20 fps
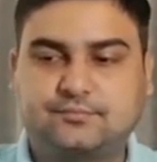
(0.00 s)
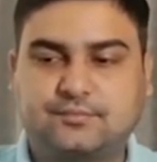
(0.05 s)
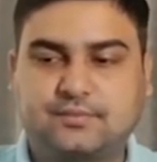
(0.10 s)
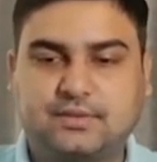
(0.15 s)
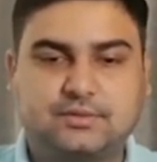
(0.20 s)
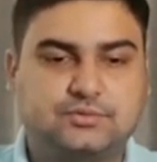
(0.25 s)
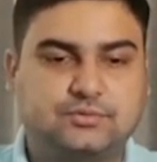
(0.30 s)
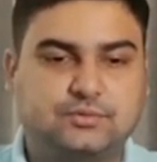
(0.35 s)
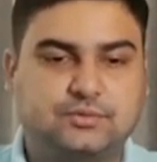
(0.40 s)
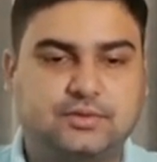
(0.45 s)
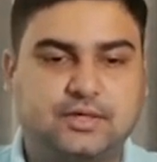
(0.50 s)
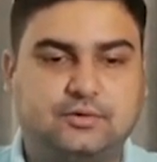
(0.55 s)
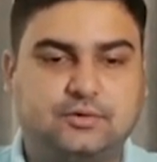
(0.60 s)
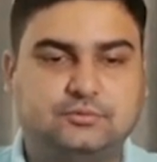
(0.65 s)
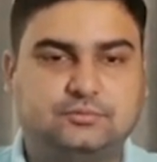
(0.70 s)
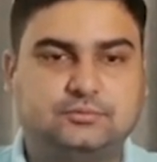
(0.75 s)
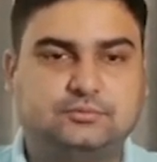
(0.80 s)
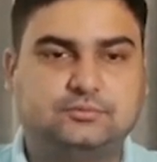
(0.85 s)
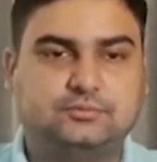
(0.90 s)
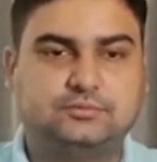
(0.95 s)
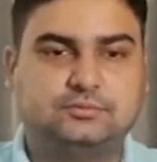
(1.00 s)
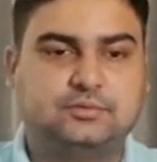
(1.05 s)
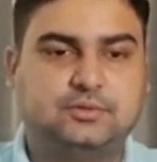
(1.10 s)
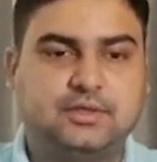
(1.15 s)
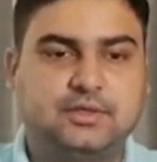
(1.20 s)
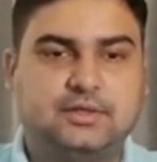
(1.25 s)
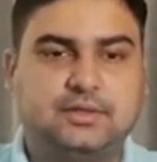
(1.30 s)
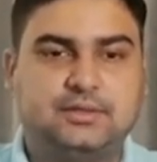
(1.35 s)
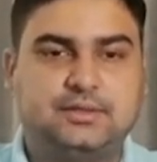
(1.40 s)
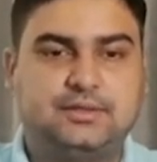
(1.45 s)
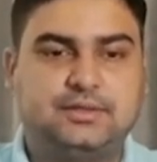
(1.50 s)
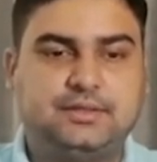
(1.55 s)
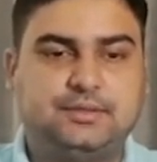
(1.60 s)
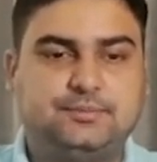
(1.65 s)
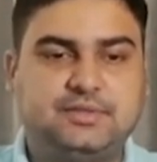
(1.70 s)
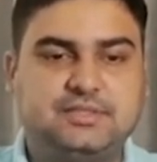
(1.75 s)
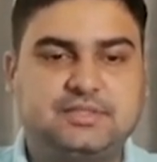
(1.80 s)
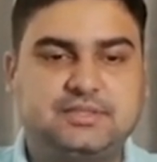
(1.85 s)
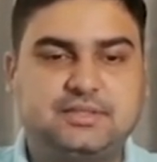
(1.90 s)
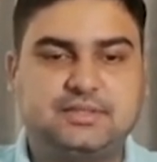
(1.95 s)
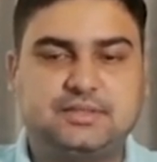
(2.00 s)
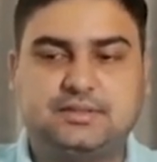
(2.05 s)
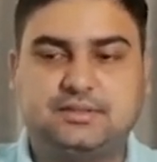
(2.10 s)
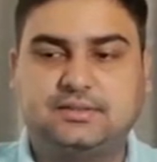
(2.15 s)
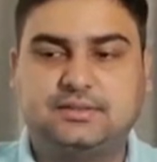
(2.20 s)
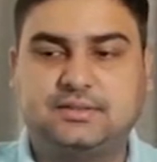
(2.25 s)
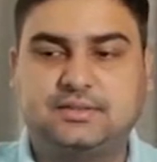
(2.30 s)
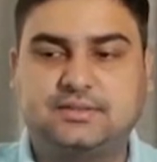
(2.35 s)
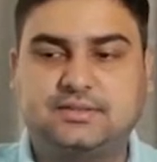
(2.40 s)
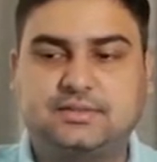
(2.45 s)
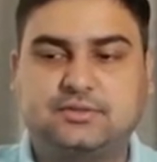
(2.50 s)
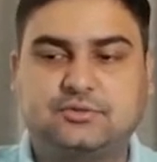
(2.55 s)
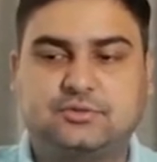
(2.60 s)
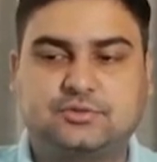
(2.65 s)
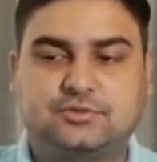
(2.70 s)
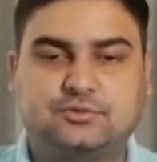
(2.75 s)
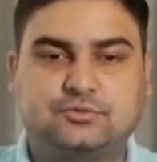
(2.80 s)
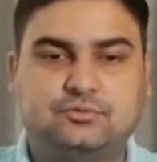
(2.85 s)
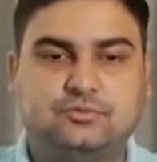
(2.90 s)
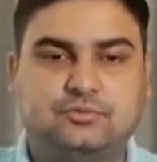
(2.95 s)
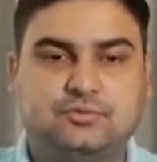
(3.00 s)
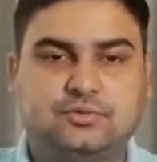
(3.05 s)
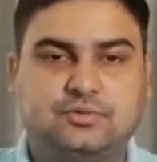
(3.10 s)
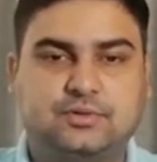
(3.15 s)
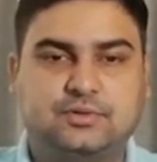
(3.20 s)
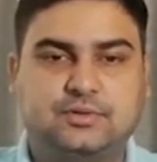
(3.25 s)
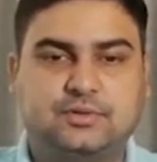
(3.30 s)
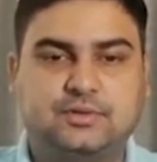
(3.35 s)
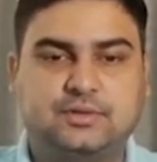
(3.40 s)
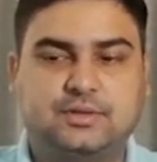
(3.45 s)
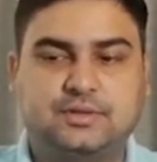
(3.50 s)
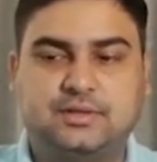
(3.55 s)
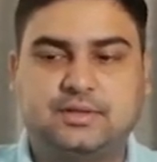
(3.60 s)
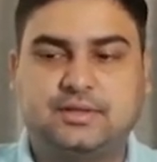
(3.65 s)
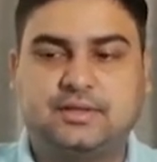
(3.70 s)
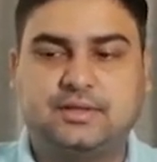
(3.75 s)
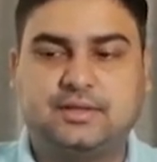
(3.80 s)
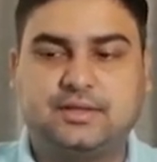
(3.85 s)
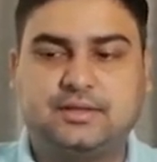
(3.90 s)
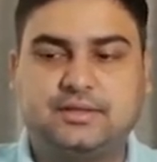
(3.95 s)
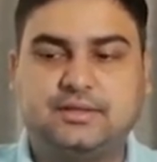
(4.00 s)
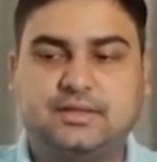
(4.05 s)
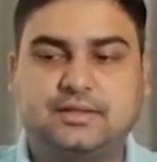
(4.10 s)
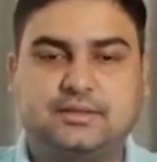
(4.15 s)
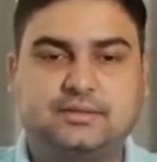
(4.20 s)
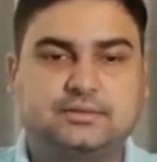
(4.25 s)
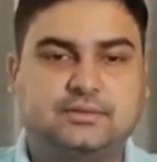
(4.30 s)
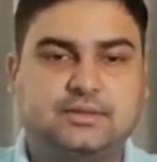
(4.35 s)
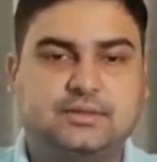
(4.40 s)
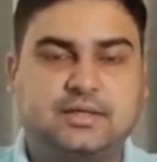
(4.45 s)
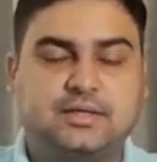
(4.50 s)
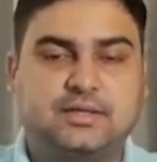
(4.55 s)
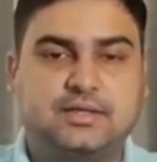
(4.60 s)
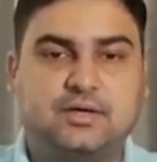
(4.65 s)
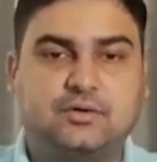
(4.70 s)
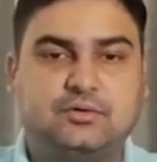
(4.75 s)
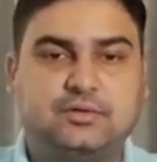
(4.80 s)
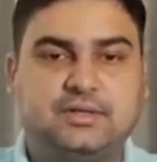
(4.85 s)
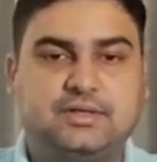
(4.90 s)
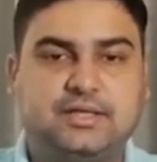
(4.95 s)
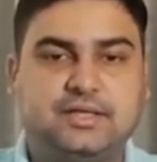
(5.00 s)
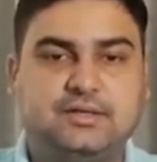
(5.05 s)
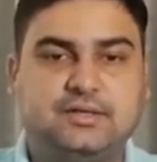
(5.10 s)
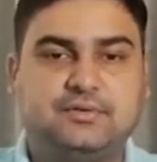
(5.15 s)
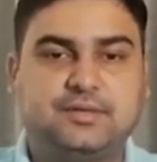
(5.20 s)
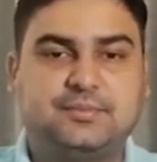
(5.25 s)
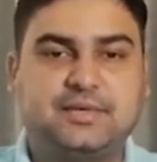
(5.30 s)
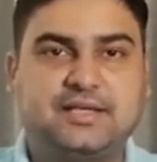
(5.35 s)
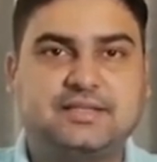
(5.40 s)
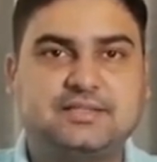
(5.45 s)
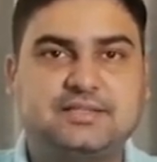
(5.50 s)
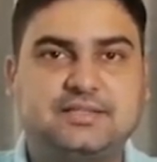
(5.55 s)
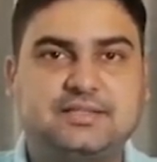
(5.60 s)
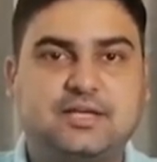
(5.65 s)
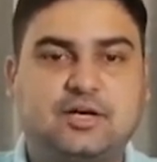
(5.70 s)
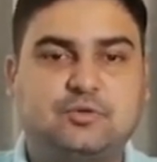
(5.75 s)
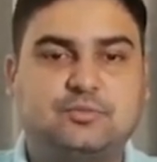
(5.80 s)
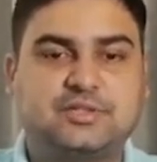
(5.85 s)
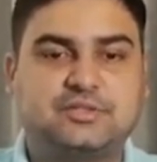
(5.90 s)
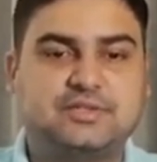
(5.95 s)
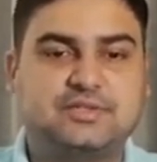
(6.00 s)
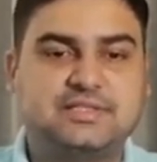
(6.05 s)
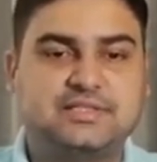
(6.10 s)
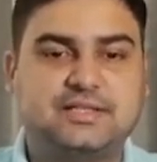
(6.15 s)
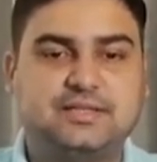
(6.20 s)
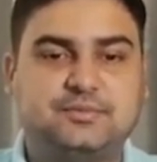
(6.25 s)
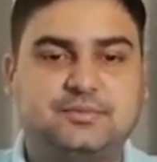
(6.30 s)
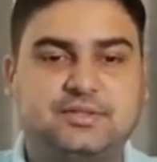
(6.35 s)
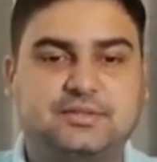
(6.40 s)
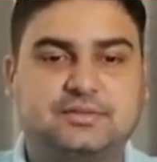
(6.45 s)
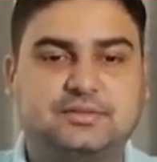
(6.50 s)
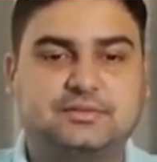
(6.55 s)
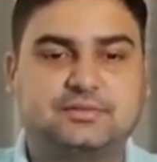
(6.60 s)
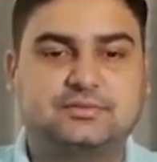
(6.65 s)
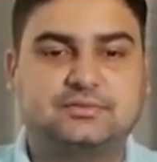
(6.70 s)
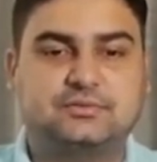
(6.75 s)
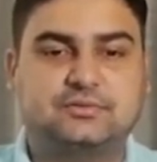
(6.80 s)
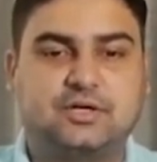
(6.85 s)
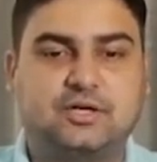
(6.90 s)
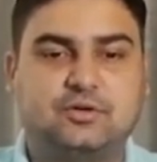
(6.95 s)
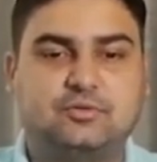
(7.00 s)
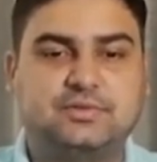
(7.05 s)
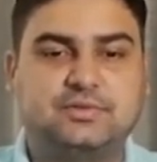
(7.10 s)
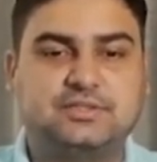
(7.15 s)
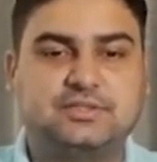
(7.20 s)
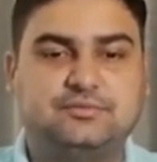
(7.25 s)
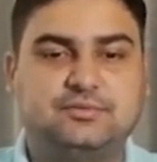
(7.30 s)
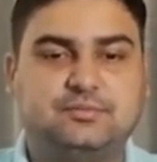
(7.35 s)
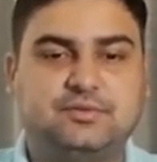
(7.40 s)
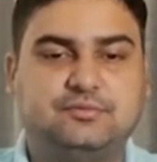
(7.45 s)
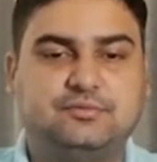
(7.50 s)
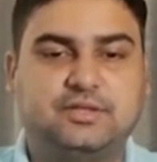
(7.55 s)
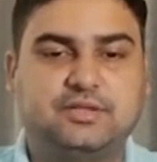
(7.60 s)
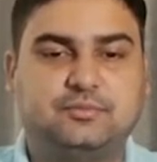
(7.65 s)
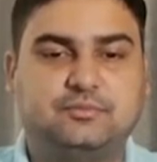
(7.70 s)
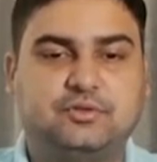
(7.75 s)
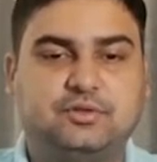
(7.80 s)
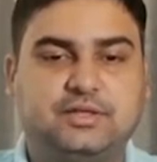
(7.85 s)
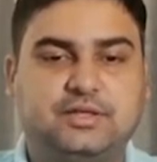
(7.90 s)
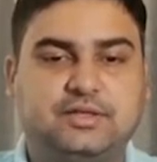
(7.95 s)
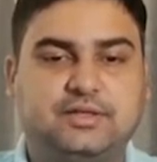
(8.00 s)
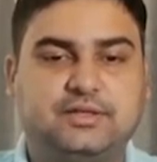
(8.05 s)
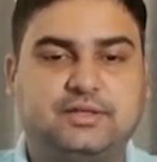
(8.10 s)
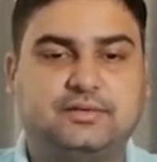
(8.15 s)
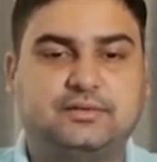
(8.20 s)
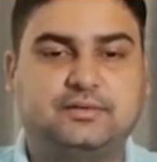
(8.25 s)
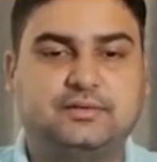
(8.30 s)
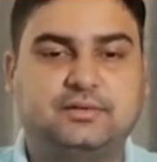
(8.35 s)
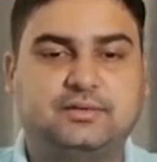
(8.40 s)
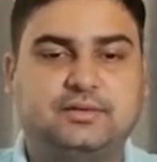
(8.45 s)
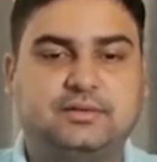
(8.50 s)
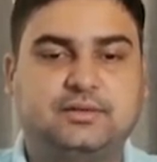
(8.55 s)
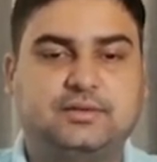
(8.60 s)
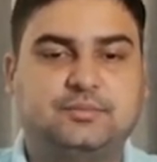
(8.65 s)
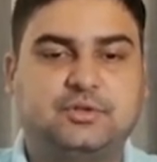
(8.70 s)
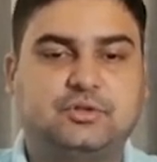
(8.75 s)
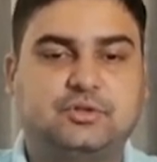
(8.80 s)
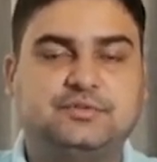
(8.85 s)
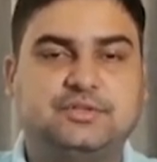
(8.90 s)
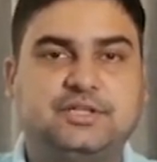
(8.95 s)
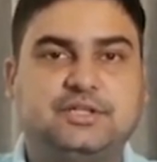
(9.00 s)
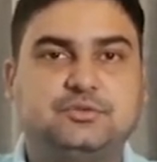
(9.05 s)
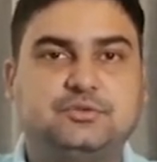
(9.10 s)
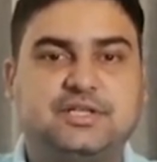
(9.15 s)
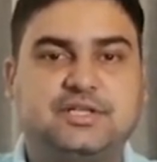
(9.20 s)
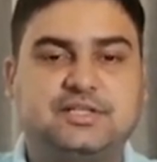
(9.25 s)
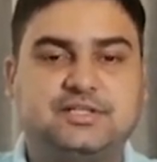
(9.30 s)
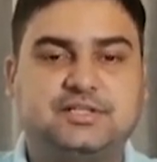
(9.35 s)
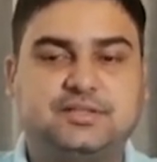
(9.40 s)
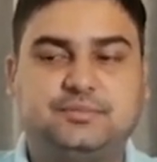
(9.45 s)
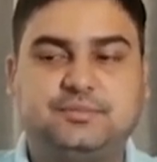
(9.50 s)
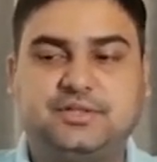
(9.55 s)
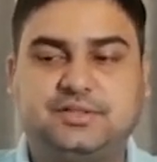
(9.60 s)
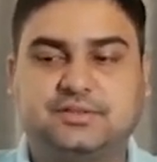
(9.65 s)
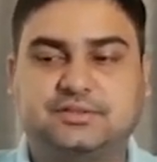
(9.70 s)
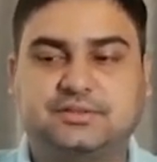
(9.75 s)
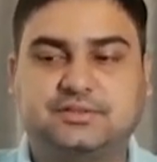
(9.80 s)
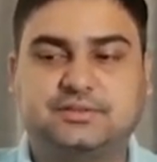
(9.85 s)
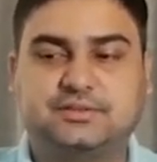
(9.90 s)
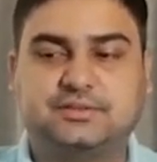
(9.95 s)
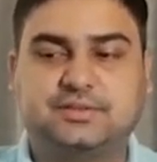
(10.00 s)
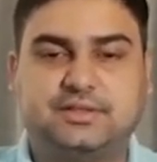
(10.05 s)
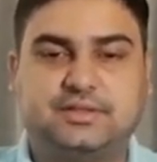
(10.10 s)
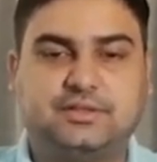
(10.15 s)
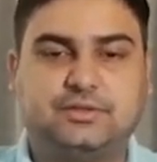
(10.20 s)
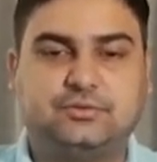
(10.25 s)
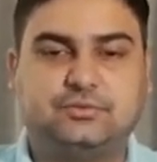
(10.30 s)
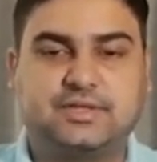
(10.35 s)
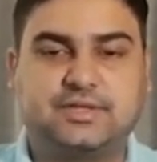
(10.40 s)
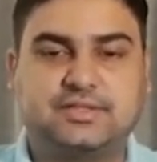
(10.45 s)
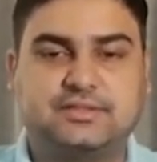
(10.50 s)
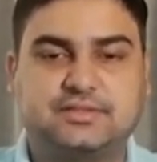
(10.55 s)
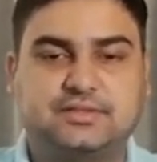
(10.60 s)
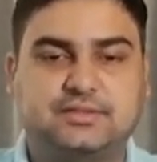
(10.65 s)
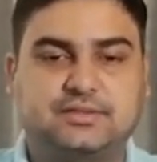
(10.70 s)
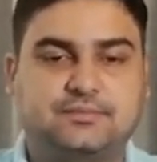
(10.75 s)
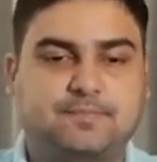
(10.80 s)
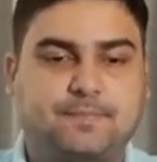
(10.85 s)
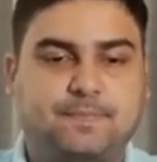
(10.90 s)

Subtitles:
So now TPC is equals to area. Now D1 minus D is how much? 1 centimeter. So how much it will be? 1 upon 100, because we need to change it in meters into density.